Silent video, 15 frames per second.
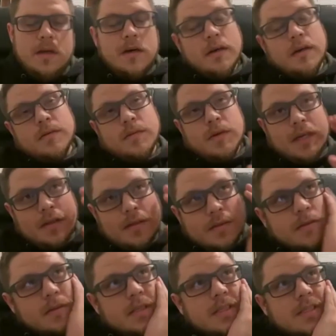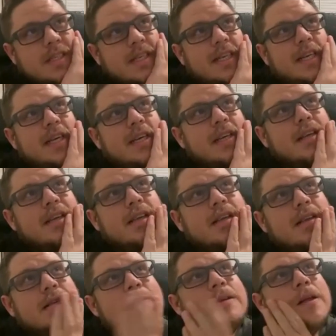Well, let's see.
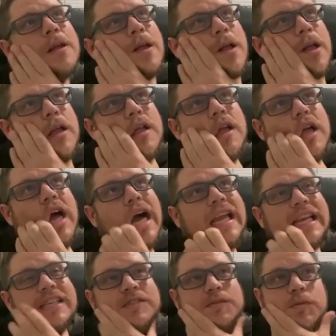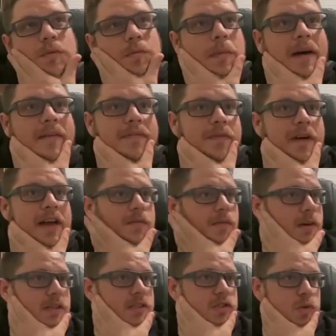I guess one of my
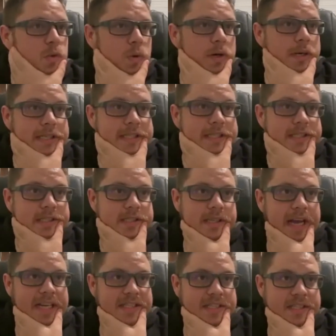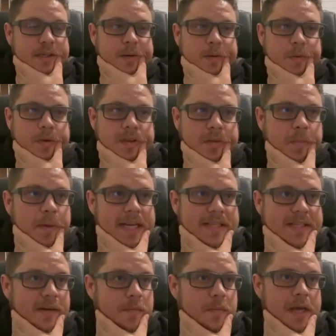favorite stories has to deal with one of the
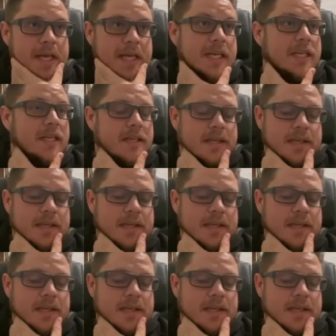baits I made.